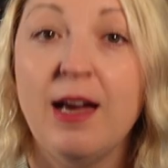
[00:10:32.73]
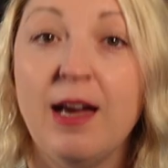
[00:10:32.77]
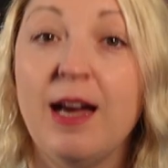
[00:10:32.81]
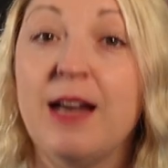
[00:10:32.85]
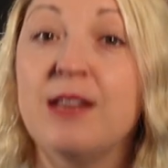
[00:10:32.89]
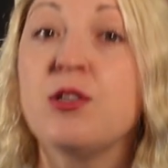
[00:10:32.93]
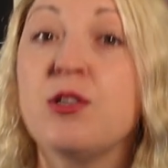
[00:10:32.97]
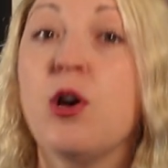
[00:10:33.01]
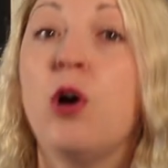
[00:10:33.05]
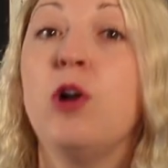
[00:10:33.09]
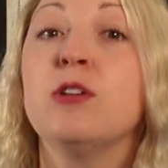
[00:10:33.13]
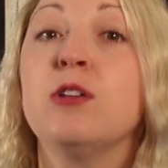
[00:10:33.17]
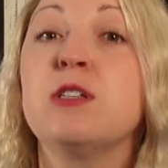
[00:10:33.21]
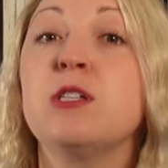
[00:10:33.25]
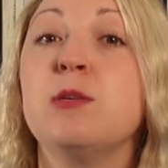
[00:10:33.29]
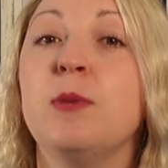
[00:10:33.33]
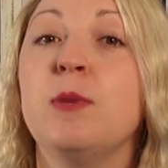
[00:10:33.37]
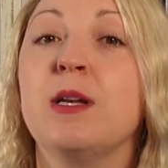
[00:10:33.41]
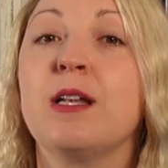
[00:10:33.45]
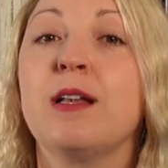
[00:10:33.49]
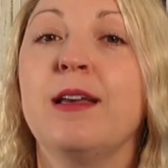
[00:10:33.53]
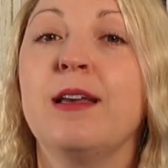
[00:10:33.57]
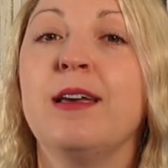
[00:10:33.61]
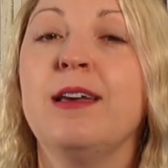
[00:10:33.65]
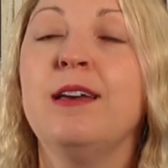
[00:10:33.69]
and
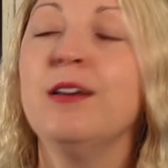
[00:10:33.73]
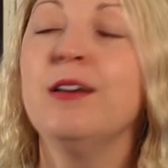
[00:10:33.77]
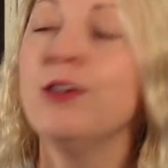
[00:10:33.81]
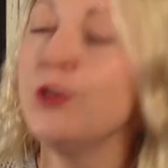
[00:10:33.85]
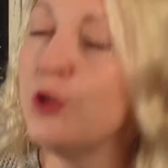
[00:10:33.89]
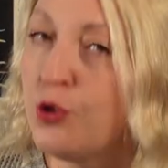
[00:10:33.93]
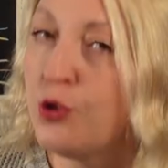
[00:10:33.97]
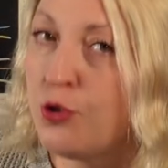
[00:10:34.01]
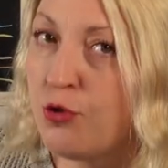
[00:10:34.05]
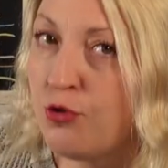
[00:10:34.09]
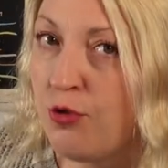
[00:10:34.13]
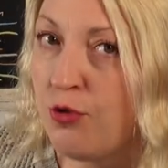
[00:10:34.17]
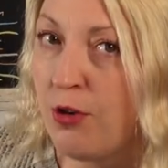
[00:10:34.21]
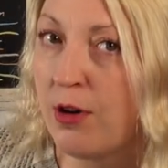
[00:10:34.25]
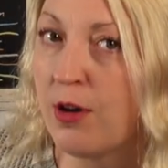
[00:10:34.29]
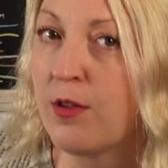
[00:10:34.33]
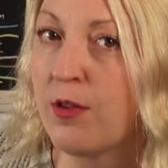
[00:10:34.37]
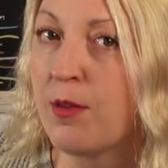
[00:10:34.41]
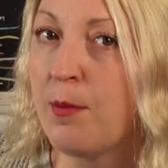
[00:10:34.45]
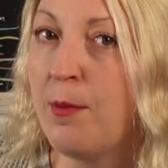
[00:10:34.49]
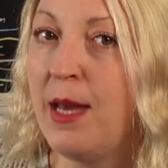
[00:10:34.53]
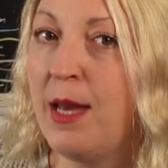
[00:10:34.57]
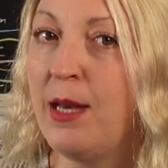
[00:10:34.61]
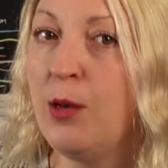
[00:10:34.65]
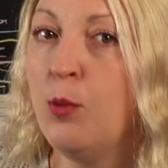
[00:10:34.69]
ultimately trigger
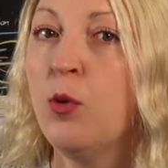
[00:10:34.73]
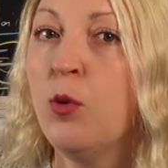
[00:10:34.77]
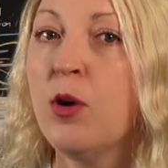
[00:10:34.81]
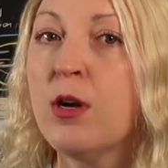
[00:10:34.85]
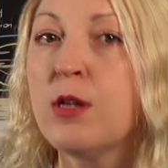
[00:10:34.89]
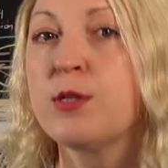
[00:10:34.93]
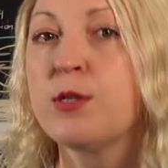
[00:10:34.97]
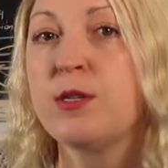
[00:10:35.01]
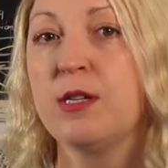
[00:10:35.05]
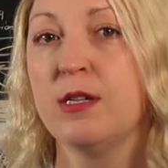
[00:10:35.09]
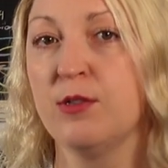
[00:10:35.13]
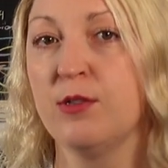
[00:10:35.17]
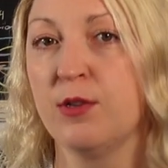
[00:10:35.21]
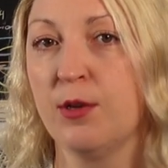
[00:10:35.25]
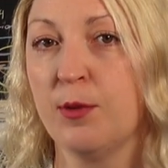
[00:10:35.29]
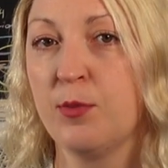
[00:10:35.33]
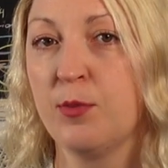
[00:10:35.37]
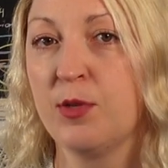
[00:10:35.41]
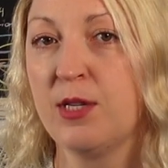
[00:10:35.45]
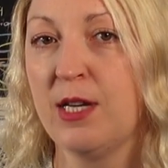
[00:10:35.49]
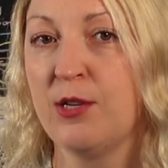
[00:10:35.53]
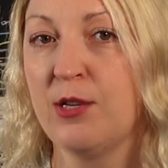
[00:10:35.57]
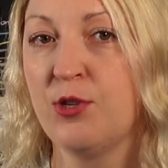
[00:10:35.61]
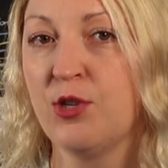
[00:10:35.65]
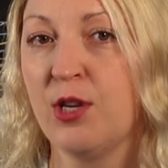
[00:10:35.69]
the many worlds
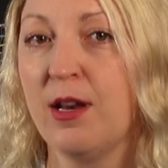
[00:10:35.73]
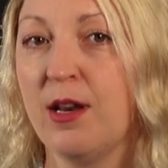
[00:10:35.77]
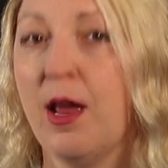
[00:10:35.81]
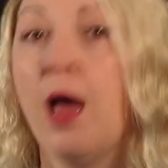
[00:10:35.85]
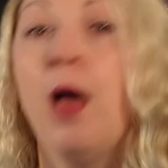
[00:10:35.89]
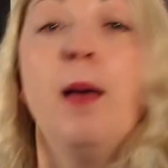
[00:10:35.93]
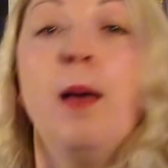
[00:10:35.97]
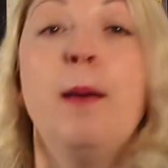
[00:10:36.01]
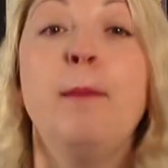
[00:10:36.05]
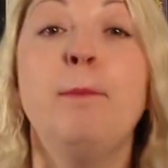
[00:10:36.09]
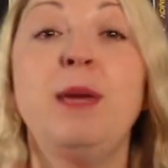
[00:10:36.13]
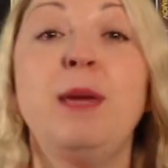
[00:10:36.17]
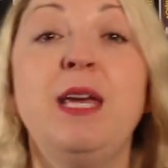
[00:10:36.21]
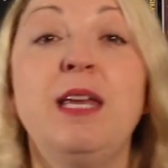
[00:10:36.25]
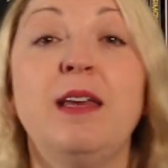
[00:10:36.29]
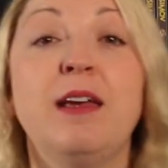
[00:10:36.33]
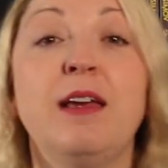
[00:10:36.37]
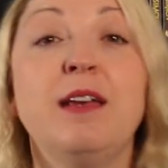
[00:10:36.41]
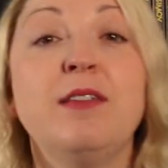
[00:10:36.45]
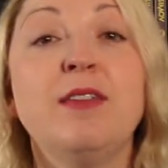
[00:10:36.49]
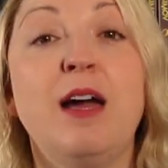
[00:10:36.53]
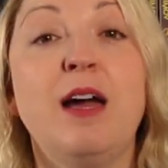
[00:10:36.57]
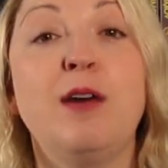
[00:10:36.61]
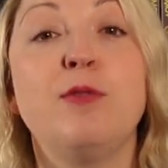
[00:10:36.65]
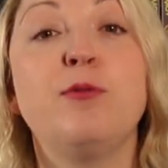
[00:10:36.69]
interpretation,
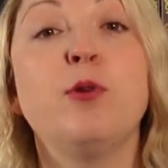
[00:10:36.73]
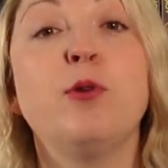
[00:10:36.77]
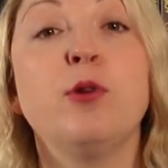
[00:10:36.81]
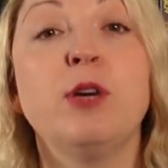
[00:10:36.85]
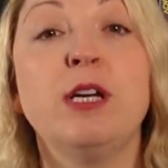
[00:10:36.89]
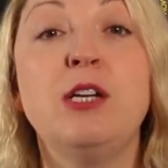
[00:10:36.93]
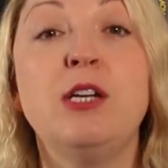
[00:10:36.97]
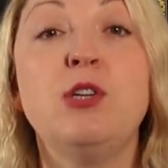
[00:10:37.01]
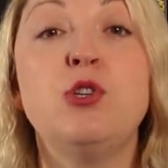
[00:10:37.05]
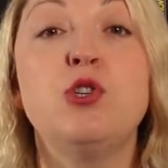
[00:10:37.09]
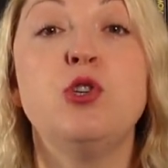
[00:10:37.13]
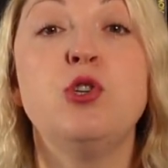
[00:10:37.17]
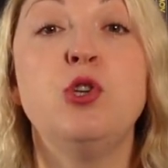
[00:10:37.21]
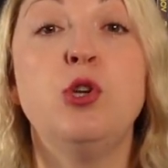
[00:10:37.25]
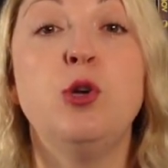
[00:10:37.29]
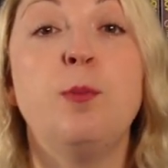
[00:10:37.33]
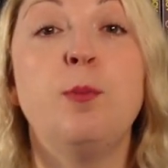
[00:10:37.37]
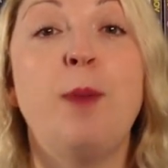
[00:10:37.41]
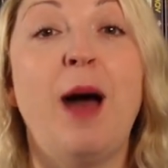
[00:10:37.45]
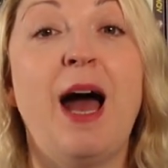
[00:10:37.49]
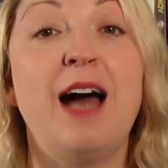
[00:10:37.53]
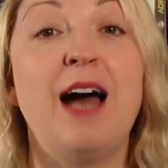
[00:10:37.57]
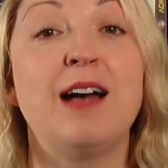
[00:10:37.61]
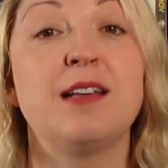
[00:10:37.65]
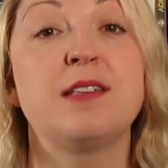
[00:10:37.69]
meaning that for each new
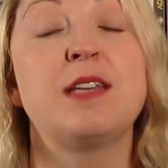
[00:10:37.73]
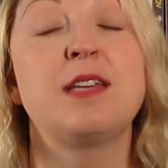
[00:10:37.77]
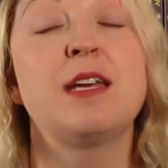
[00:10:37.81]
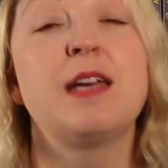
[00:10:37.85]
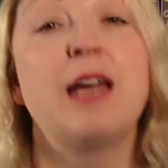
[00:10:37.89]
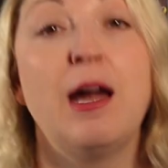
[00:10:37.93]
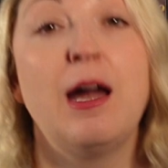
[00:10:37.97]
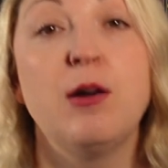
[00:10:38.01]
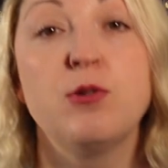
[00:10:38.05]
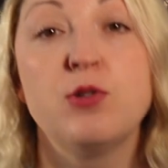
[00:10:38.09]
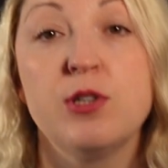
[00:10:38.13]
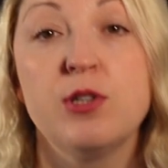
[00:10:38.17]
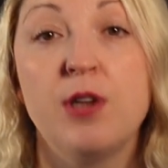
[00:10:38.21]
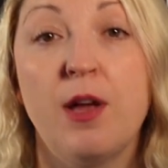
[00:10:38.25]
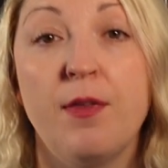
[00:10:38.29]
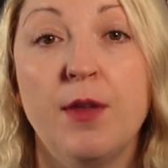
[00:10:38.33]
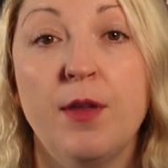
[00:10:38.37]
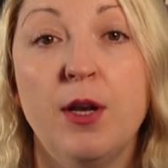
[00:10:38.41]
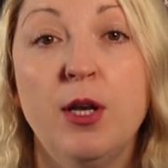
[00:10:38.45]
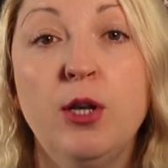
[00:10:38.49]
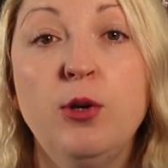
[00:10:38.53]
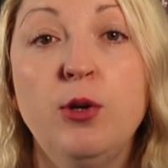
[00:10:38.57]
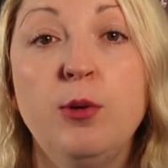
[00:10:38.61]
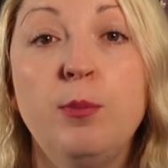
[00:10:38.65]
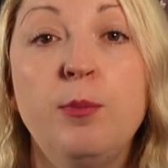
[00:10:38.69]
past encountered on
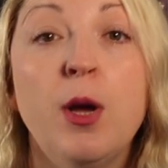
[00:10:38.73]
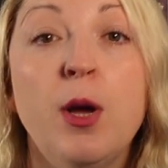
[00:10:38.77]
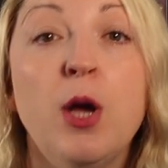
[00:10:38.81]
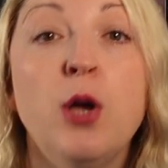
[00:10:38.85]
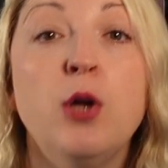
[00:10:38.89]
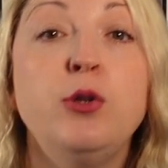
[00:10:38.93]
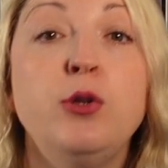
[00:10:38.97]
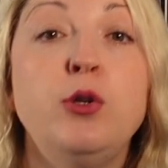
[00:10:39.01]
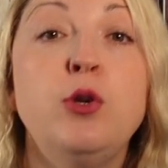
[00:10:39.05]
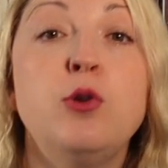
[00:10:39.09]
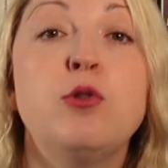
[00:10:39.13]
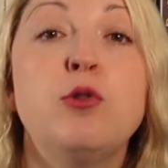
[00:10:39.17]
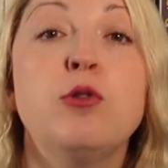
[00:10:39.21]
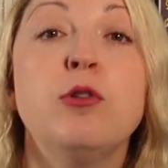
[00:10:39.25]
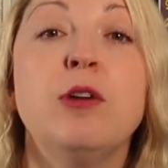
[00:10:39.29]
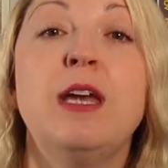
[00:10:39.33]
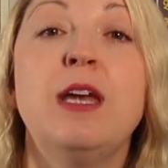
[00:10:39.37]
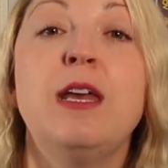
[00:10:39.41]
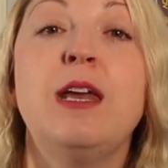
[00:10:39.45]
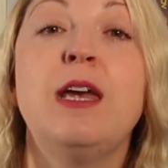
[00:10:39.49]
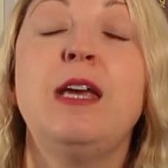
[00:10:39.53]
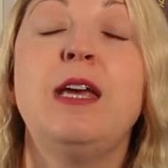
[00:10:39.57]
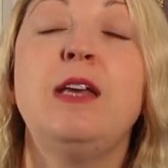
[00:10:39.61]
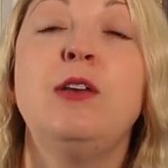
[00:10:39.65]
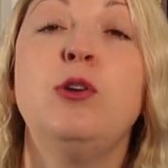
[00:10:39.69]
the loop, you
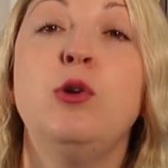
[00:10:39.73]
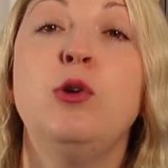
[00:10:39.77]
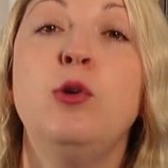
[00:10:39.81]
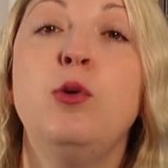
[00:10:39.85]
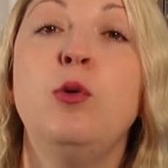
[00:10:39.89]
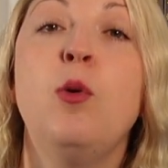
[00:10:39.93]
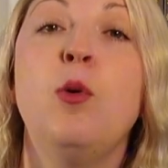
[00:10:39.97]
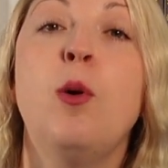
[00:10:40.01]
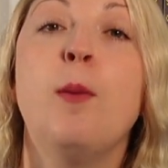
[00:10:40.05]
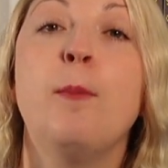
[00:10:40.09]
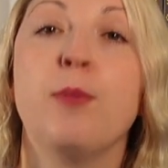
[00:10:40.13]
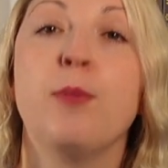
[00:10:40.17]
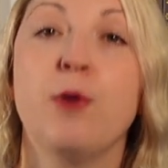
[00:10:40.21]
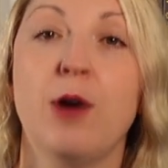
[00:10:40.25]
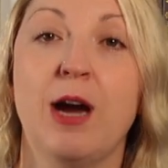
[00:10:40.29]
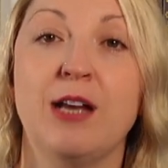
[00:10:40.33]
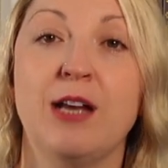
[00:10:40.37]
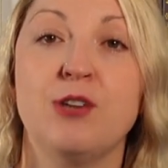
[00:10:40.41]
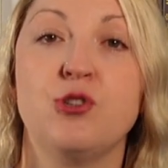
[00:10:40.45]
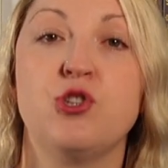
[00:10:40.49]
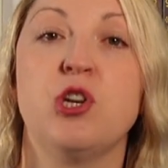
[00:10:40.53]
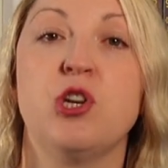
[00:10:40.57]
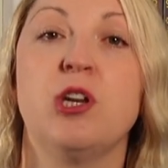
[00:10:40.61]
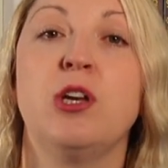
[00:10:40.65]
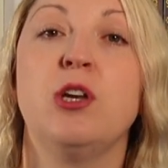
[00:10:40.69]
create a new
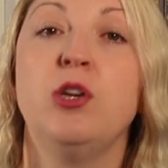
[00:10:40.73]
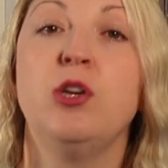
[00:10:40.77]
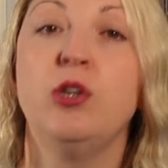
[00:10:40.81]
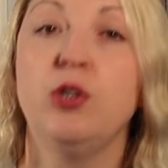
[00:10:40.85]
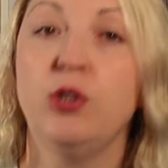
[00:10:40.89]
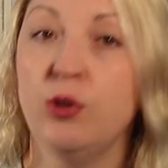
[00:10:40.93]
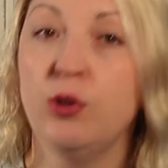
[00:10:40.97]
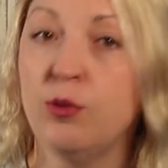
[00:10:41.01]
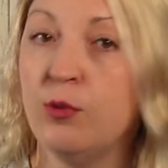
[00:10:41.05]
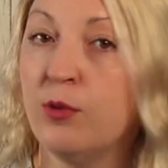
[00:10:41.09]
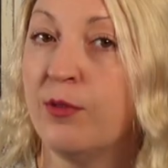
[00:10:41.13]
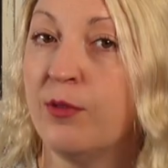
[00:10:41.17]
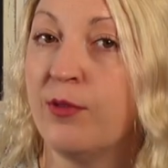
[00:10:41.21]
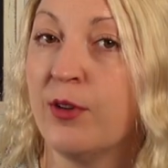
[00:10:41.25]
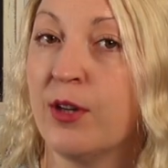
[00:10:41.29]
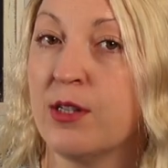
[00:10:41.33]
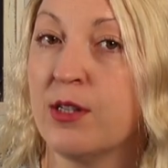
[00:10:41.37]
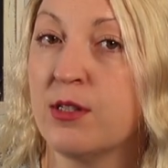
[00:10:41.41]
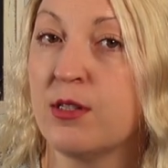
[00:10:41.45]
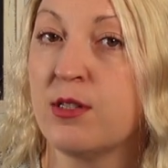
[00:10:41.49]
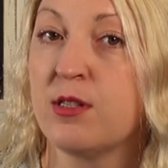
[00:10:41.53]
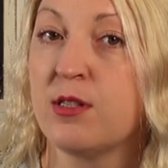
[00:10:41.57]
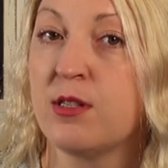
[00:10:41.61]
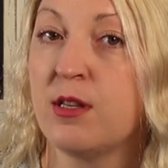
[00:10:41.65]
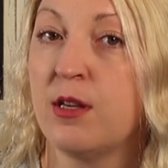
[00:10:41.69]
branching
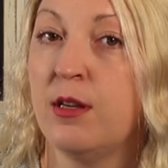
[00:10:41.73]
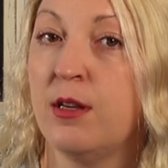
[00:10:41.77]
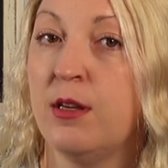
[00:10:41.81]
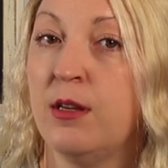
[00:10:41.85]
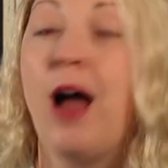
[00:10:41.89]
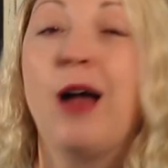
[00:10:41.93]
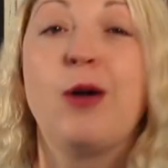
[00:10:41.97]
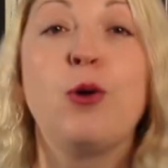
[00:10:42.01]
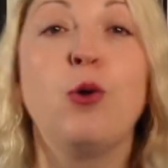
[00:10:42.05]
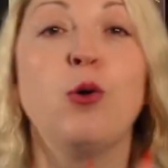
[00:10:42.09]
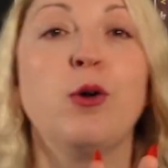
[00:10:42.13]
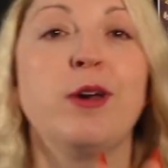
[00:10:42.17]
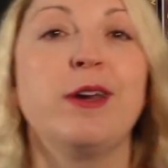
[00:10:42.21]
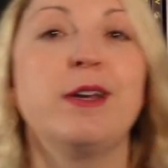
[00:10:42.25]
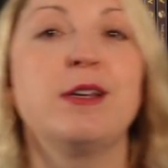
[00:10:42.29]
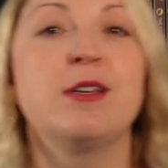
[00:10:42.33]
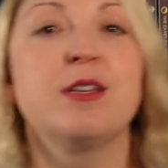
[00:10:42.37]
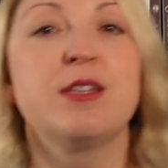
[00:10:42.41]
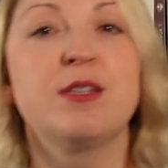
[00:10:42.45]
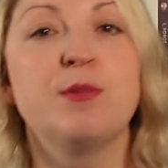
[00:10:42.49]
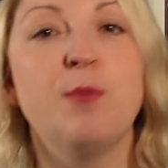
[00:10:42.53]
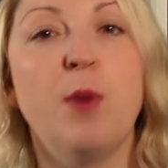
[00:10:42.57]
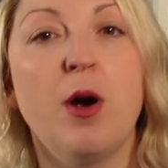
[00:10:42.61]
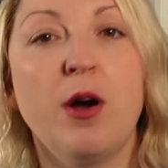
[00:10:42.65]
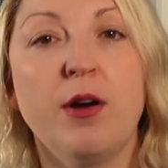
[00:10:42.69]
universe. According to
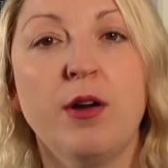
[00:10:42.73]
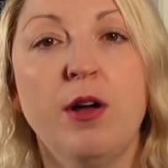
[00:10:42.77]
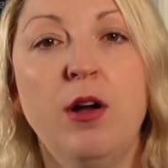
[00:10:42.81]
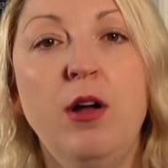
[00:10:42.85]
Smart